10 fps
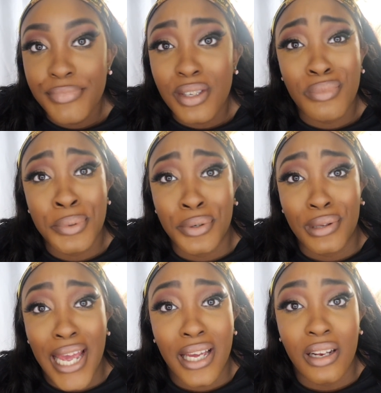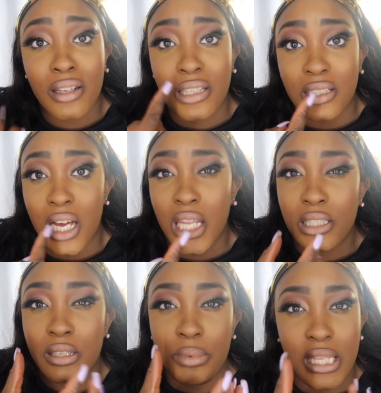Some people don't like this
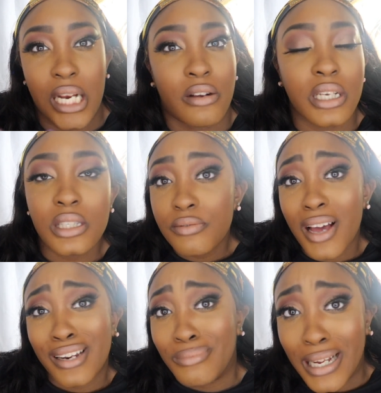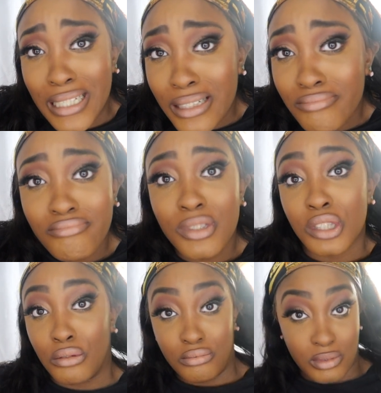color to be that aggressive. I don't mind it,
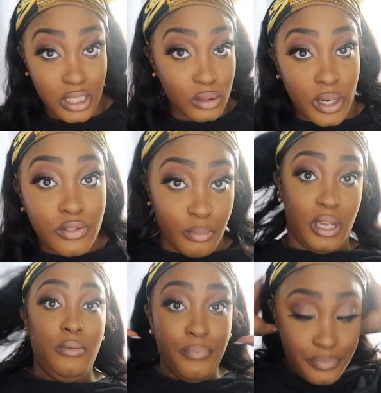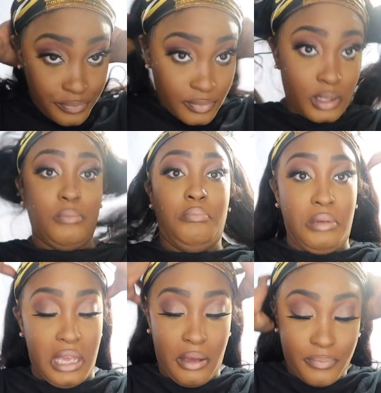so it just works for me.
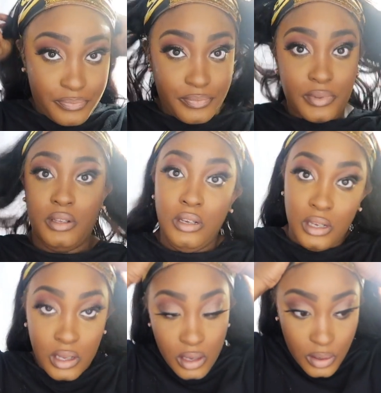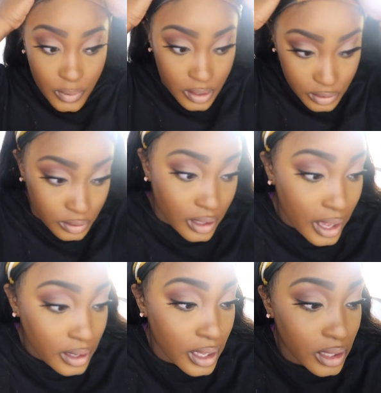But yeah, we're gonna do that.